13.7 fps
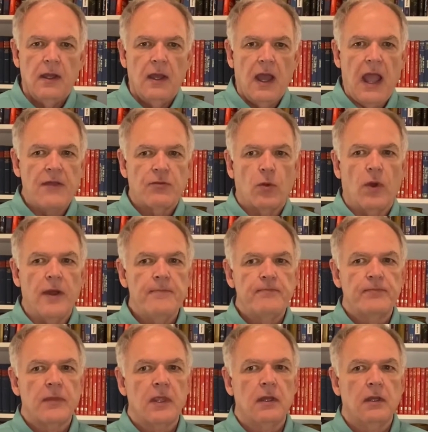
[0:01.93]
Hi, everyone.
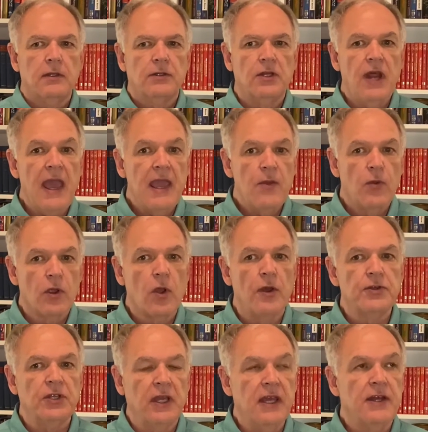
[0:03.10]
Today we're going
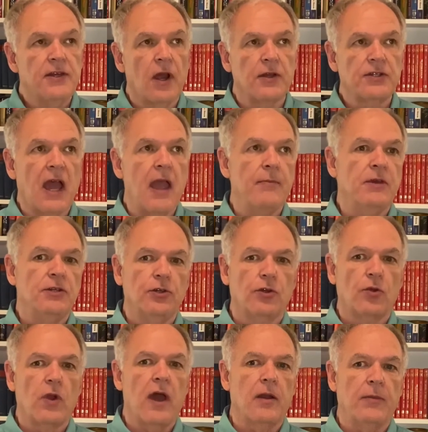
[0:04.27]
to end our time in
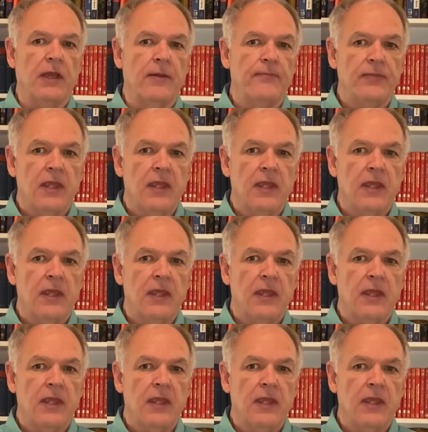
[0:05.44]
Deuteronomy.